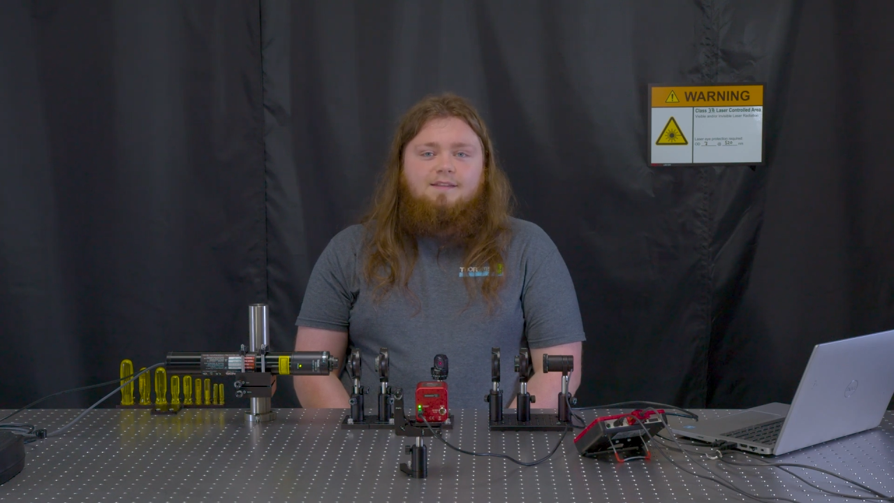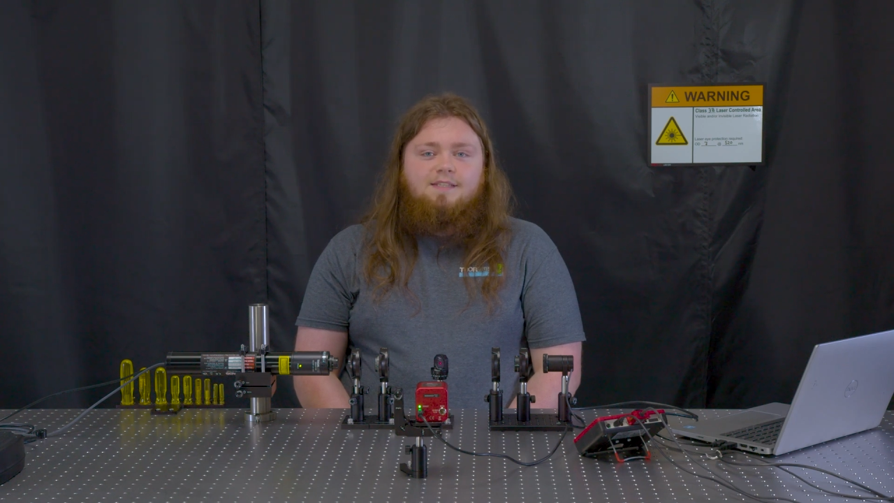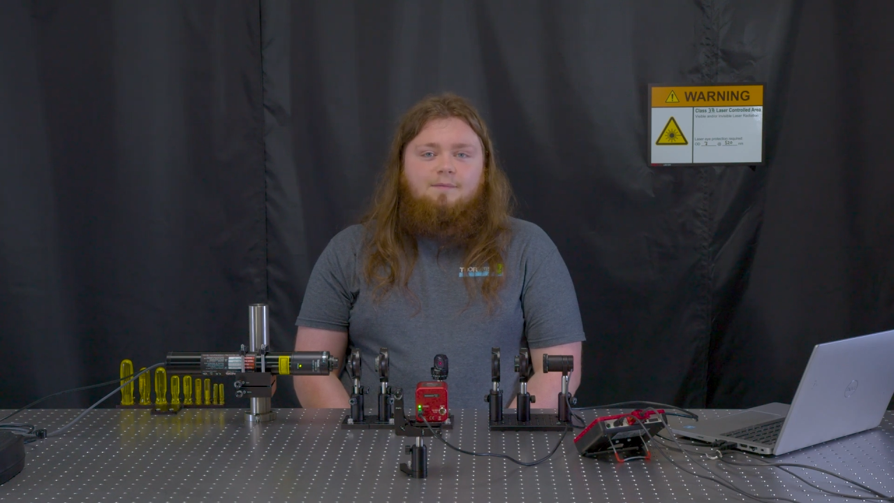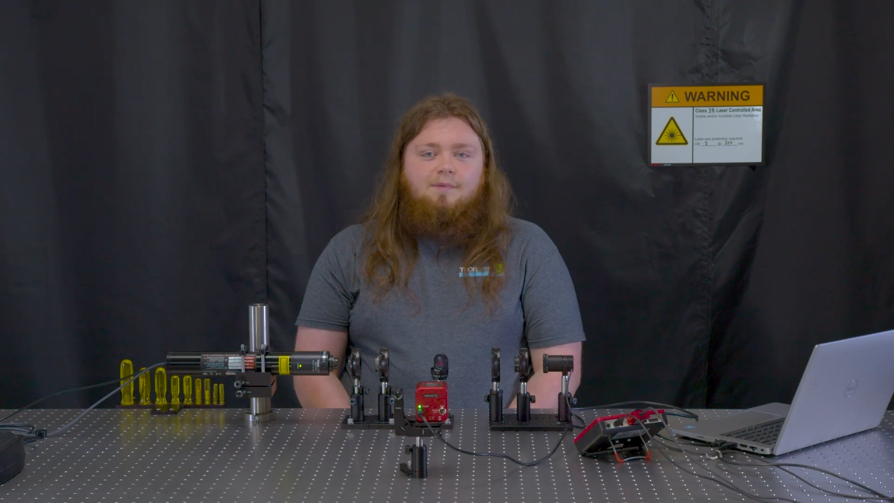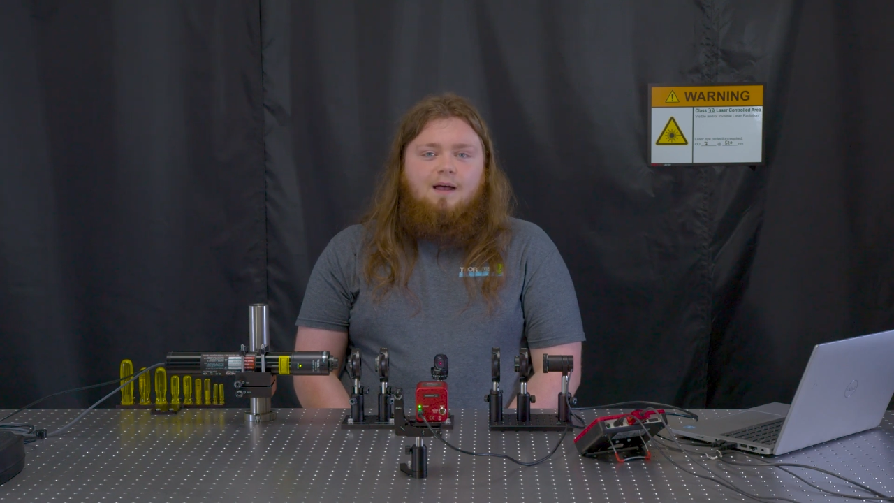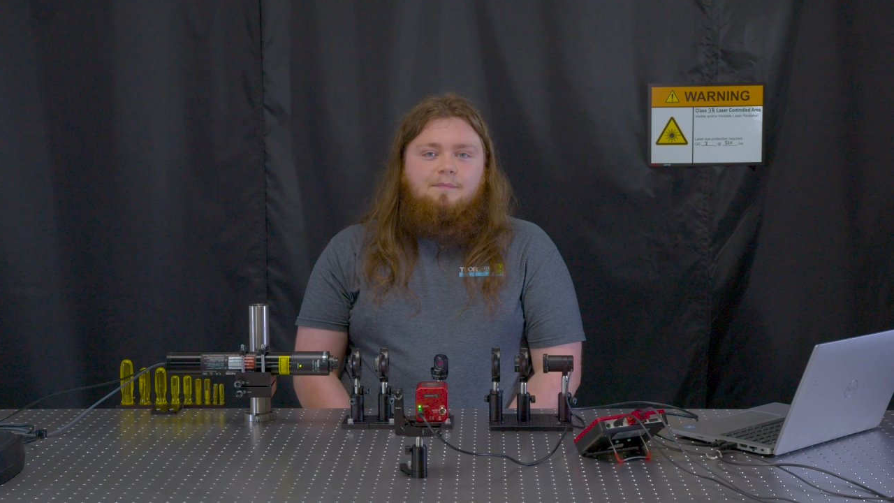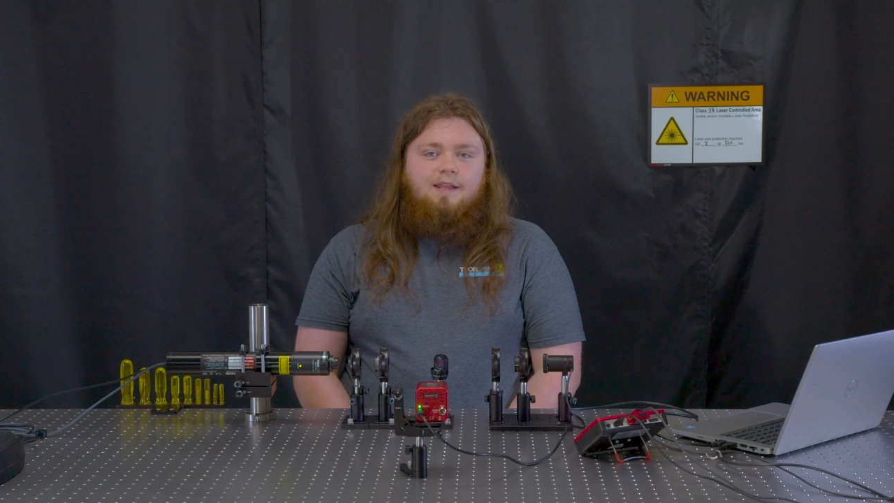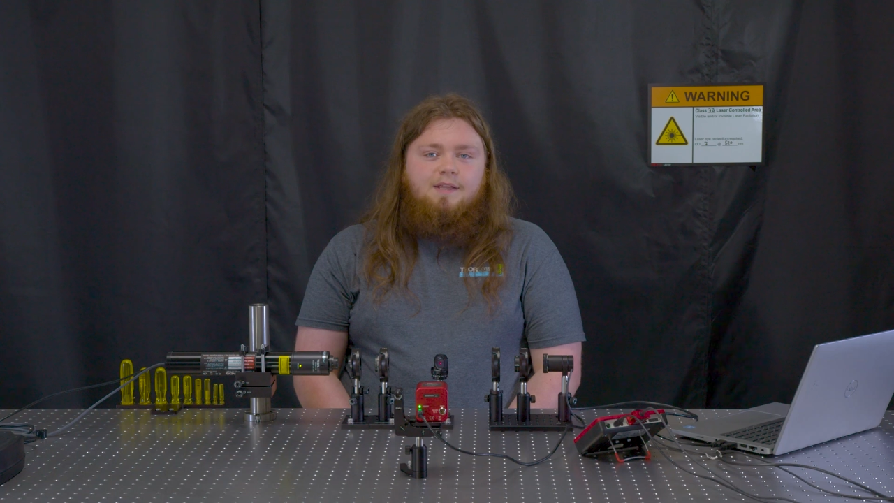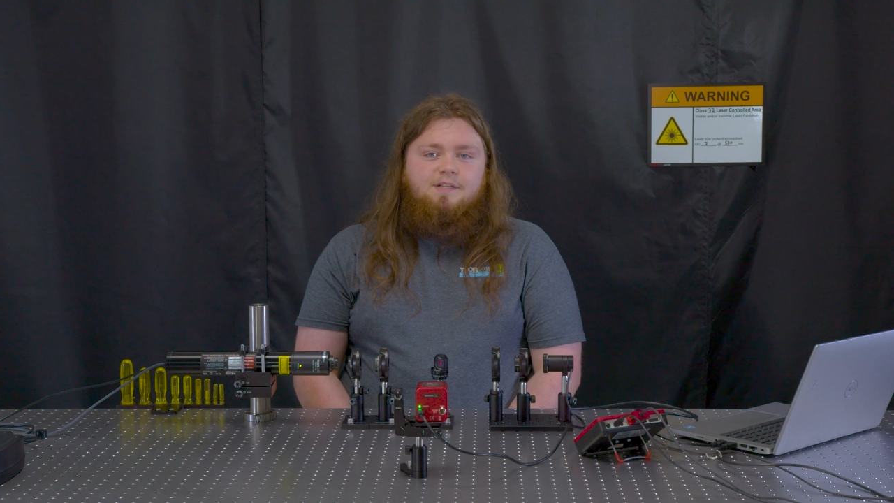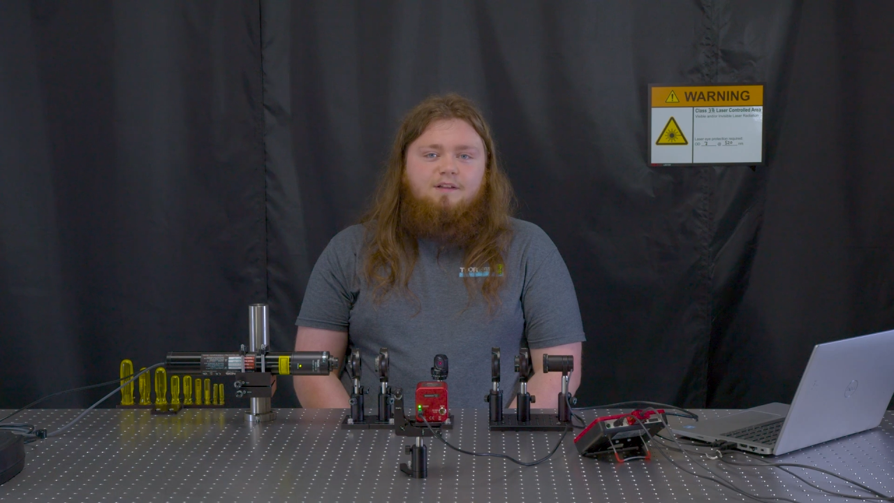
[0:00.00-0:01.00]
is some
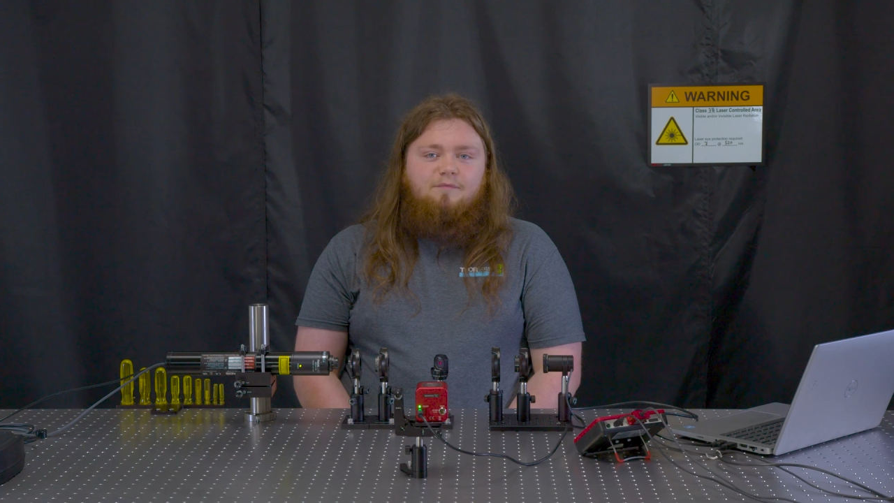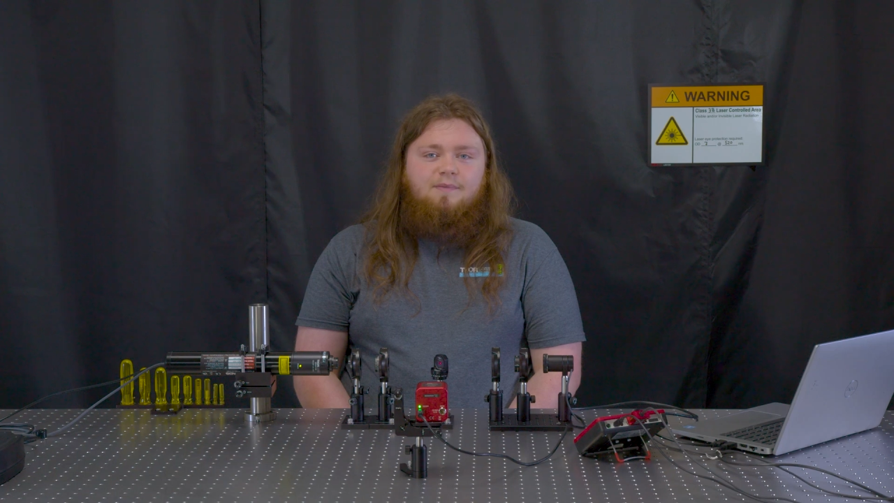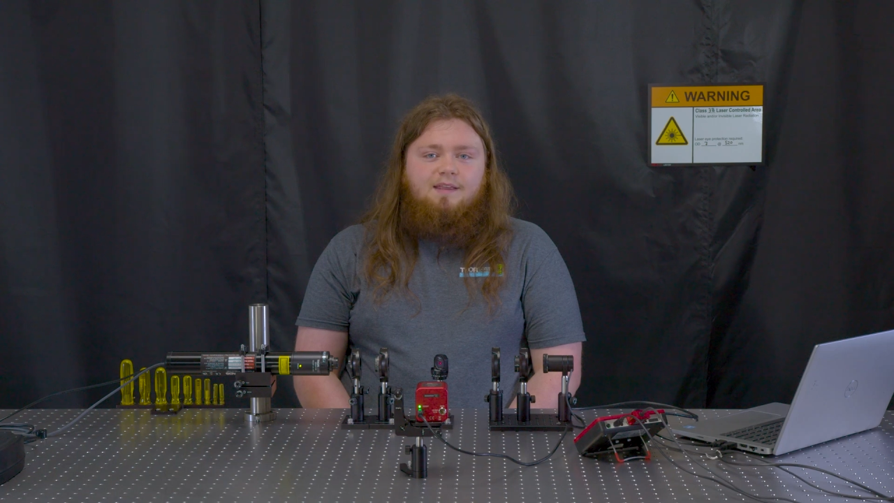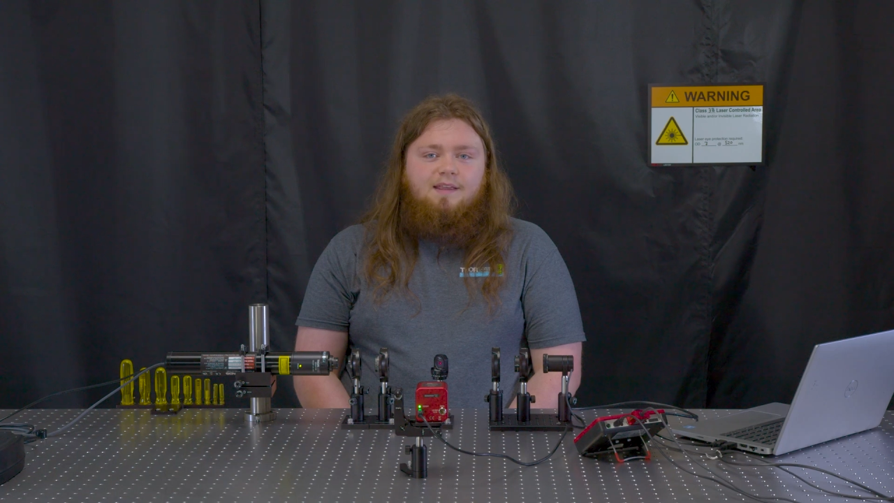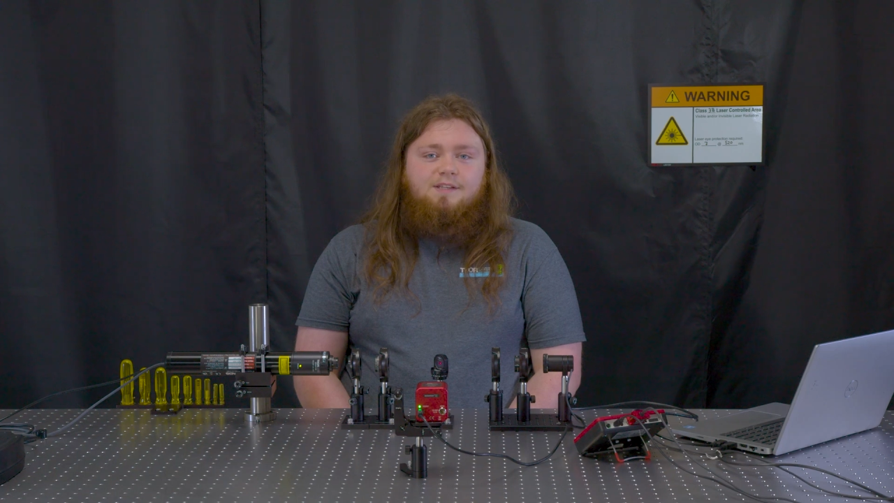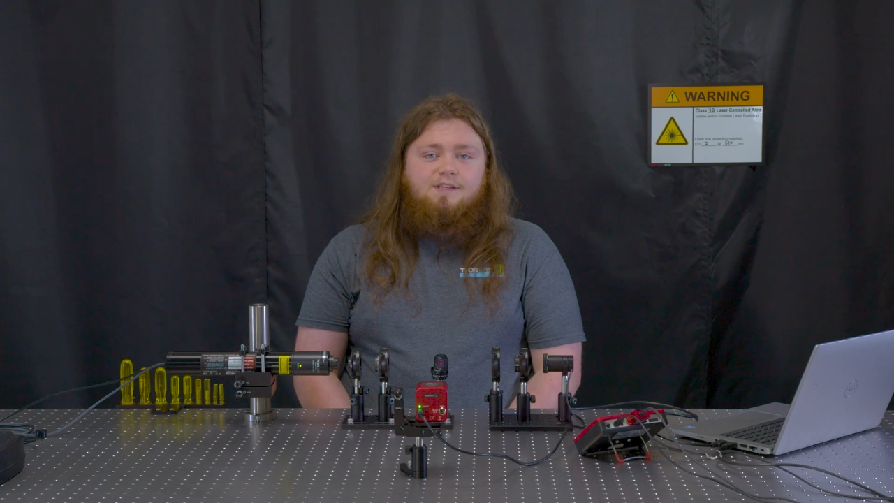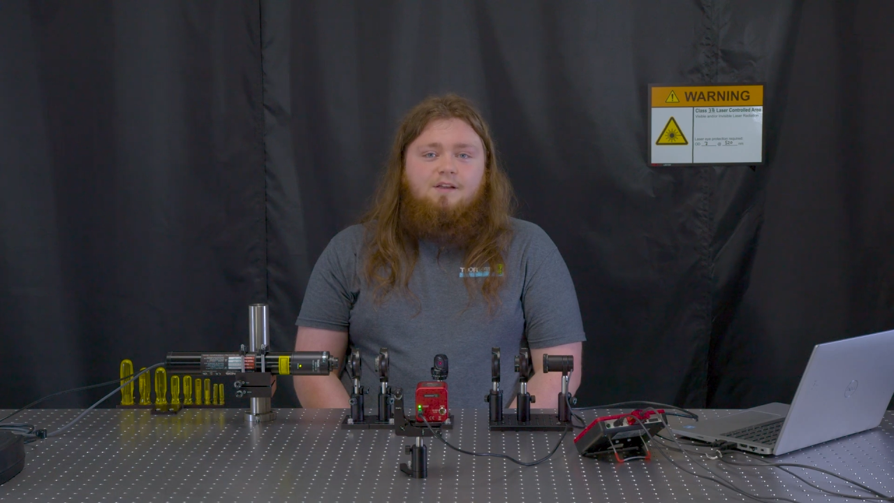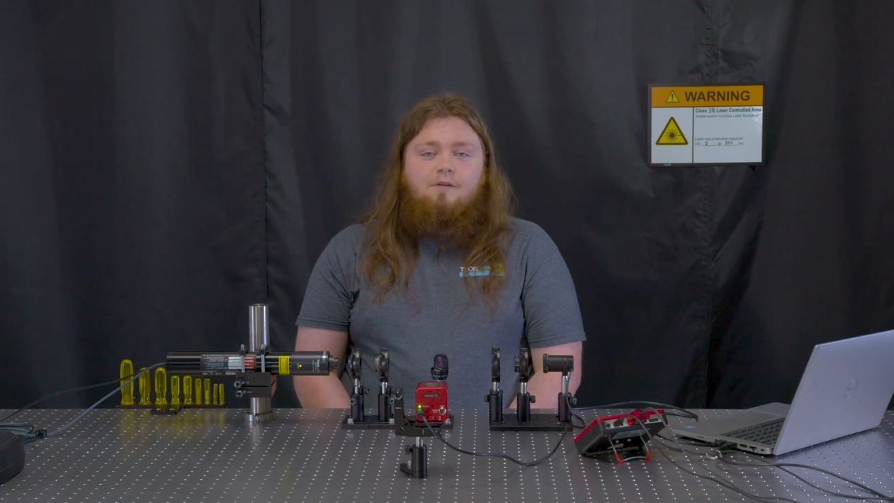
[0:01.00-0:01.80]
combination of P and S